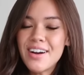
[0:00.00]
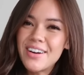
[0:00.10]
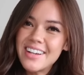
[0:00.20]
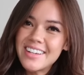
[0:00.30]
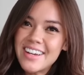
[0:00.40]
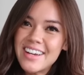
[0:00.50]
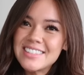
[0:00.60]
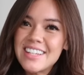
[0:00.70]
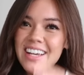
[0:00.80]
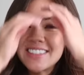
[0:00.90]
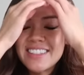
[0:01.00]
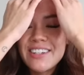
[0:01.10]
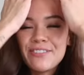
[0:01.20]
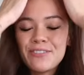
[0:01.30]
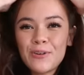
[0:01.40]
Alright guys, that is
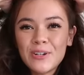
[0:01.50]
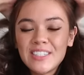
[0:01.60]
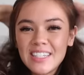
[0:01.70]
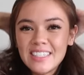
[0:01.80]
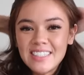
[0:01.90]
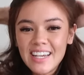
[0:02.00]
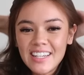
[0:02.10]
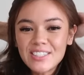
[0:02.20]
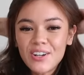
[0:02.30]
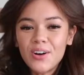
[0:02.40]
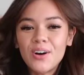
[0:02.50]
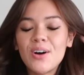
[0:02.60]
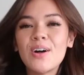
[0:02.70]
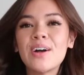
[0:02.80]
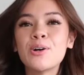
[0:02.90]
it for today's
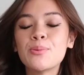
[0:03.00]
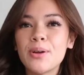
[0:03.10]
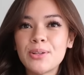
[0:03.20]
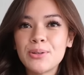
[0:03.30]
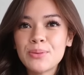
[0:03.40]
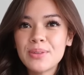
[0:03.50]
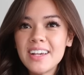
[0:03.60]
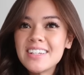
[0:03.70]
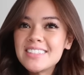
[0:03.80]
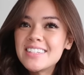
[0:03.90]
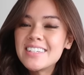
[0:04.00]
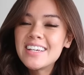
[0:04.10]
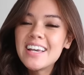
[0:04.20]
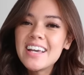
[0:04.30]
haul. I hope that you liked it.